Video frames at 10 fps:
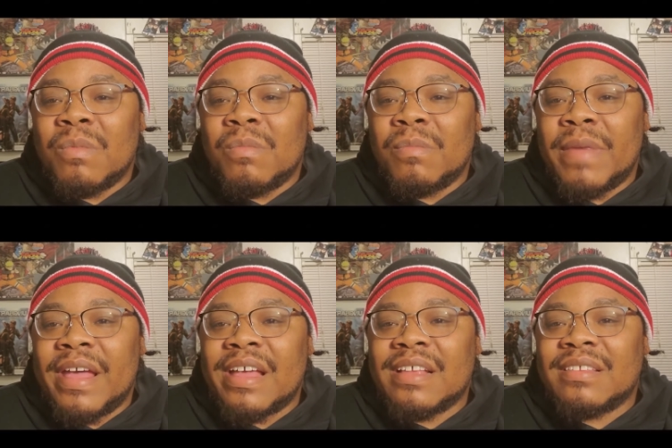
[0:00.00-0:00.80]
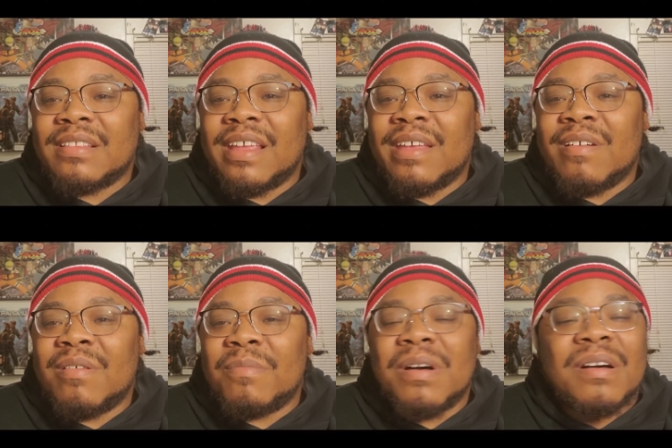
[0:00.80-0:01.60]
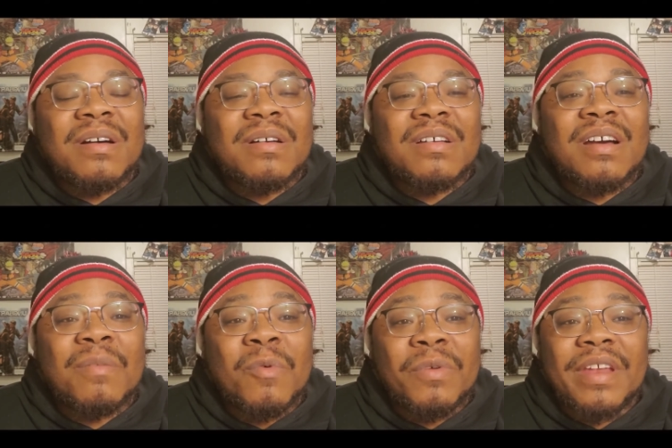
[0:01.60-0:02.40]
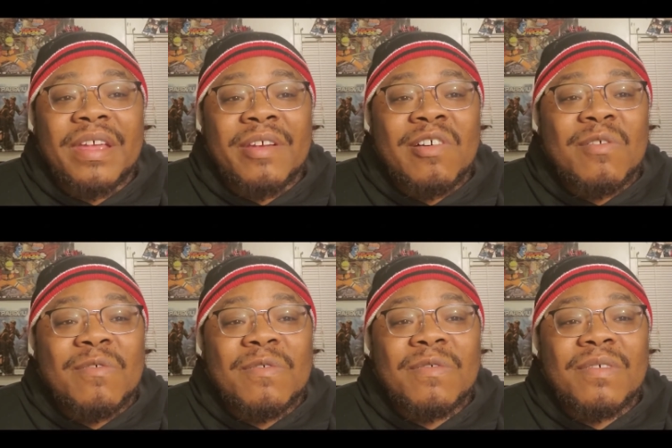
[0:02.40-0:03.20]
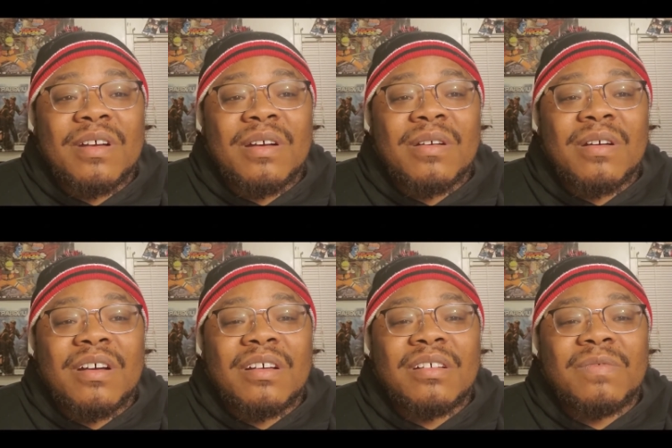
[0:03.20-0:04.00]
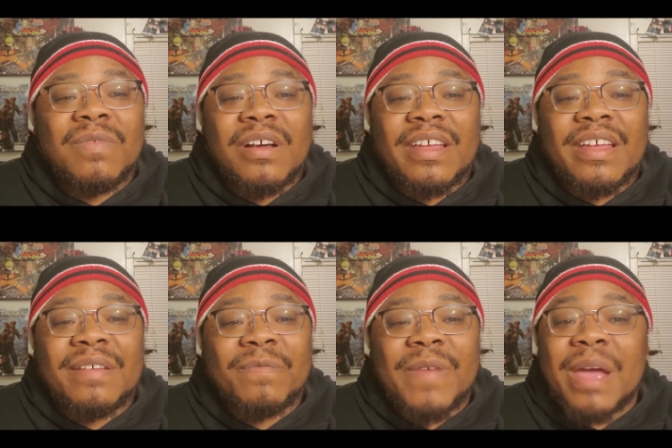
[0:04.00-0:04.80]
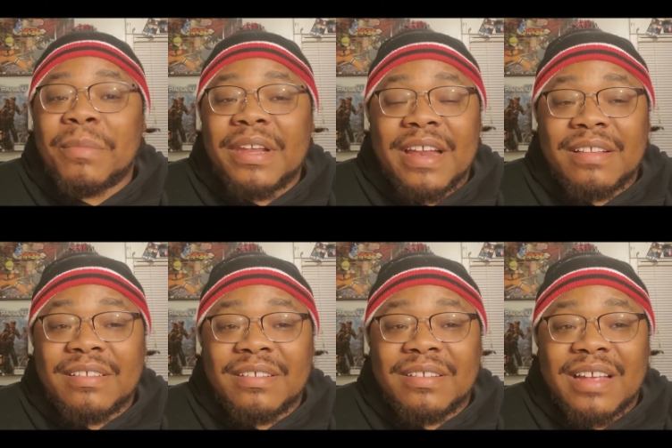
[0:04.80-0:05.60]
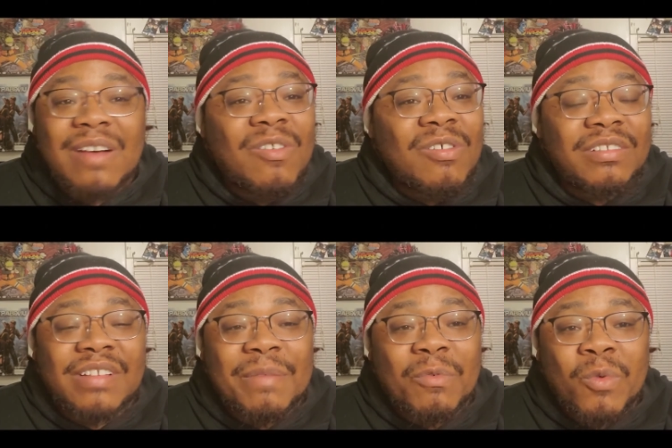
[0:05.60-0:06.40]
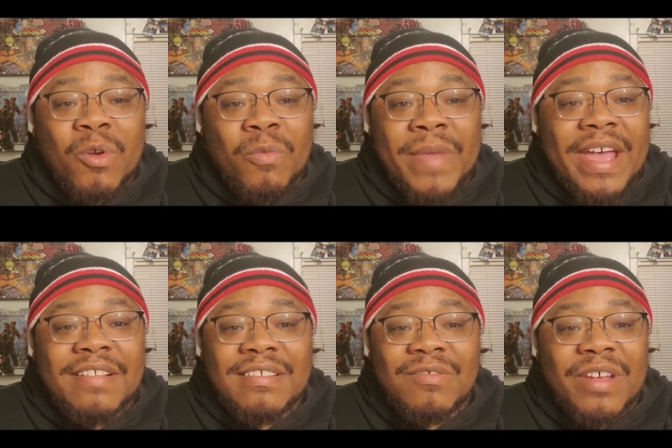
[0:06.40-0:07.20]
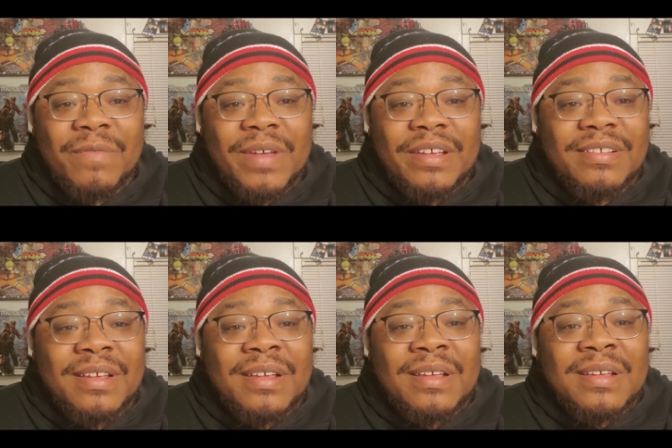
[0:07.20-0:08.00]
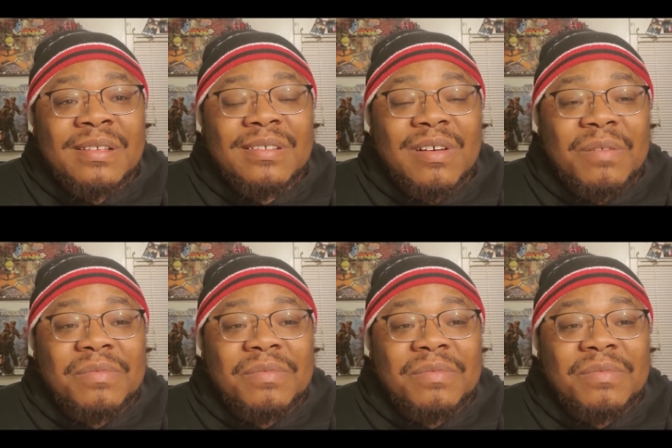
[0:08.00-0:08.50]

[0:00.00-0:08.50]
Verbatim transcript: mass damn uh, covered damn fucking family that just got all type of rear masses on their face. So